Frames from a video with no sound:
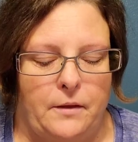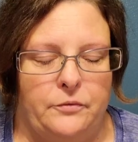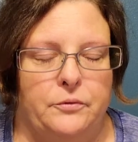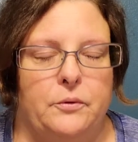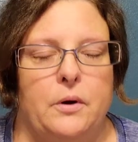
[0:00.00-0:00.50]

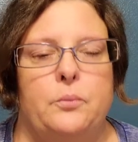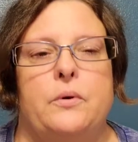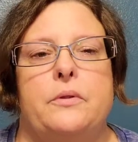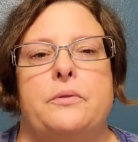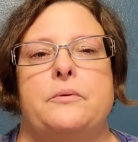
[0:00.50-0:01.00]
So I
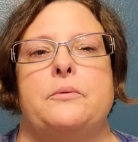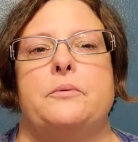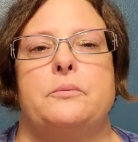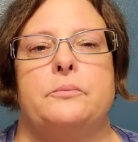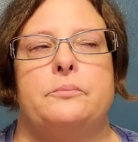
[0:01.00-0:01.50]
went
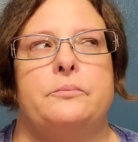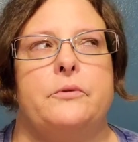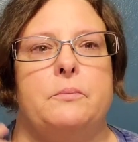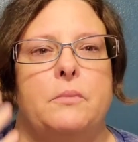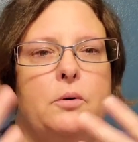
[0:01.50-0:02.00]
through
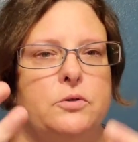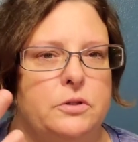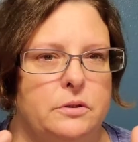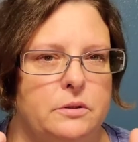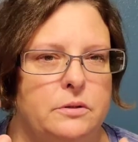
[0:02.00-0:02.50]
the
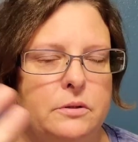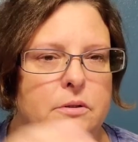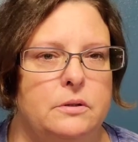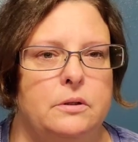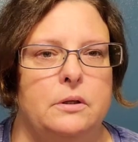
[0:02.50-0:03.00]
motions,
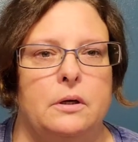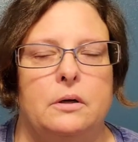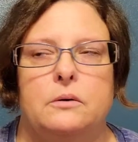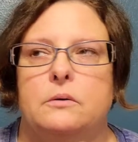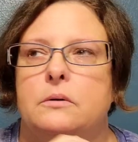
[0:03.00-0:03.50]
you
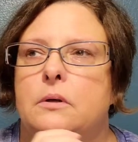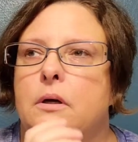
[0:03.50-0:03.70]
know.